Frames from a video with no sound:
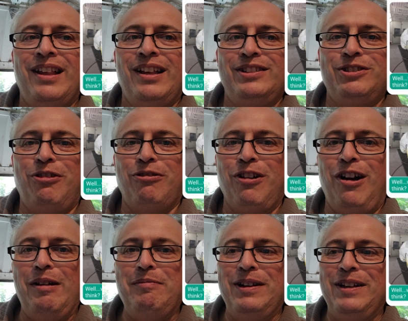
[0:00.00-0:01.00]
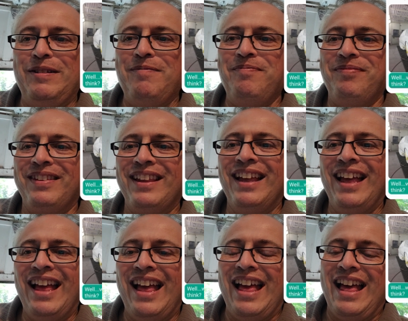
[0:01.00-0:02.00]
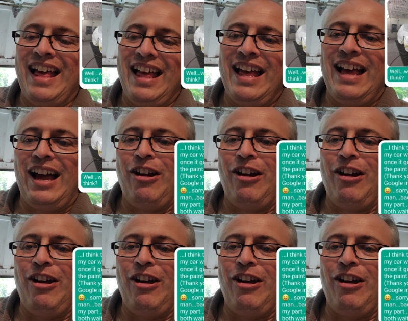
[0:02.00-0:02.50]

So Rob, I